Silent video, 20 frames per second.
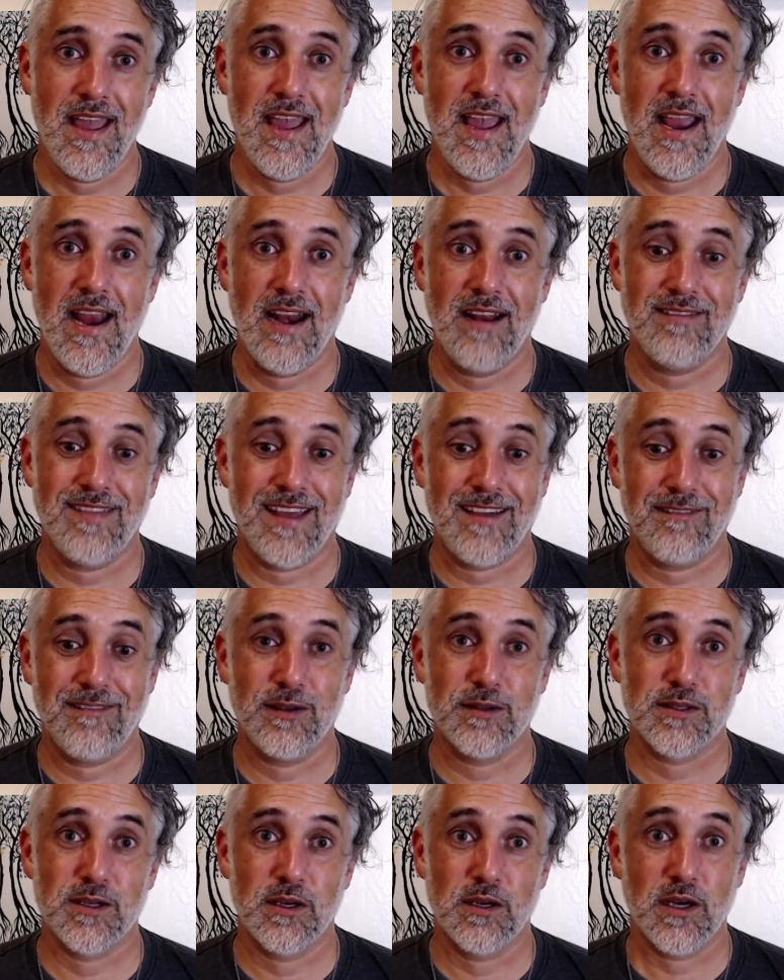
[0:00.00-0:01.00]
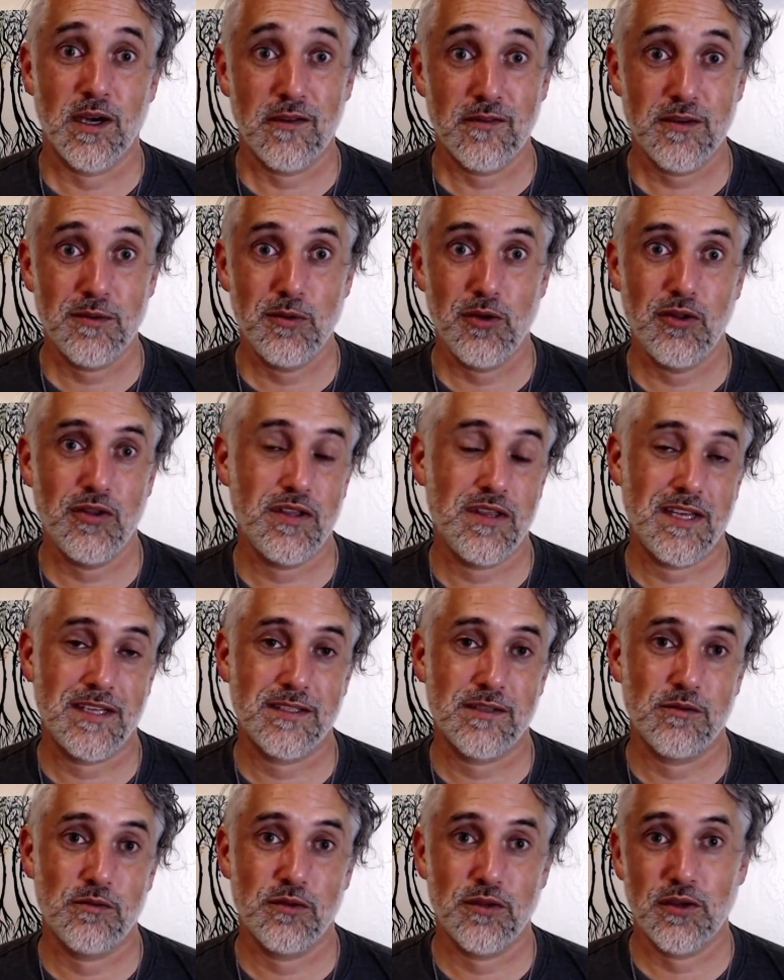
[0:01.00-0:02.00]
And if that feels uncomfortable, then that's
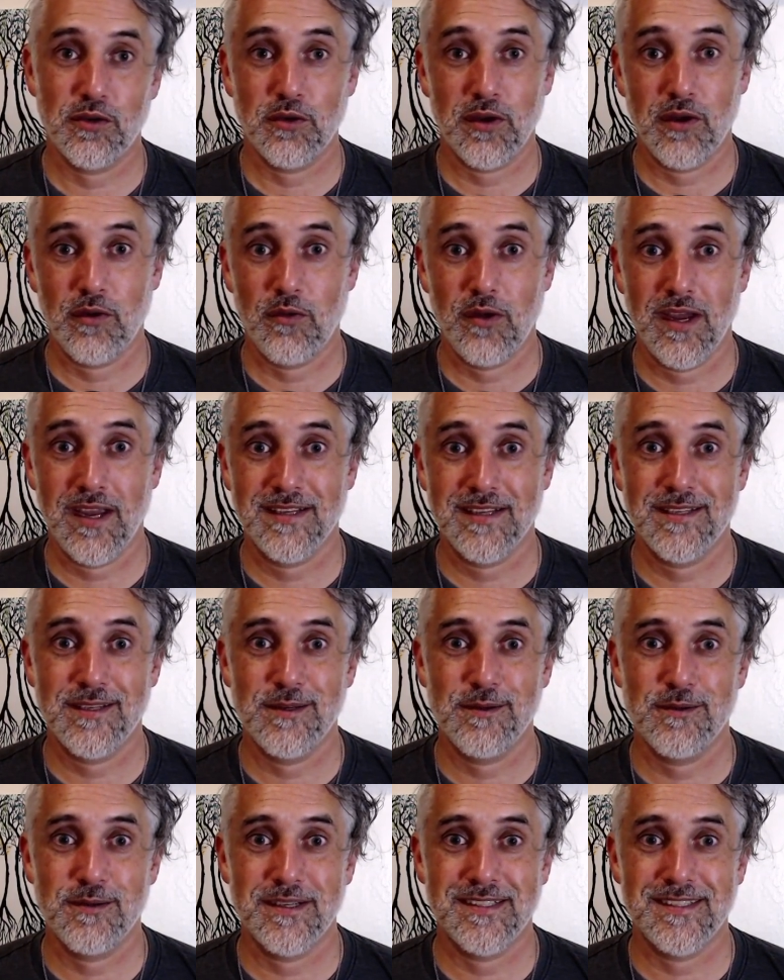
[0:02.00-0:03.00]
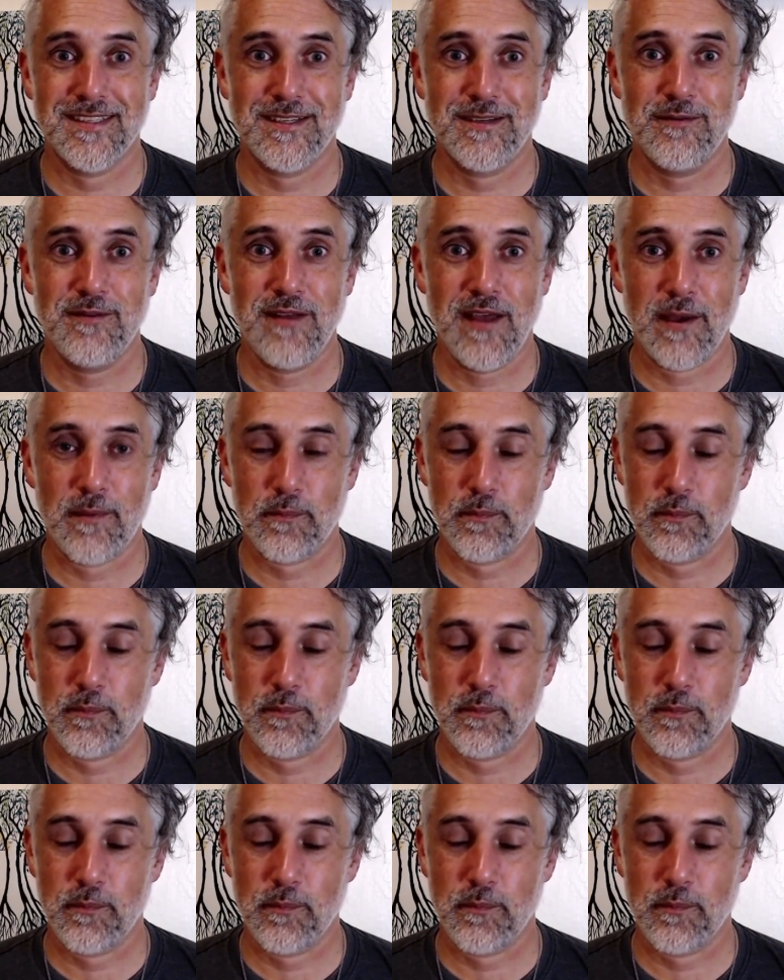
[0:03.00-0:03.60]
a really great way to consider that.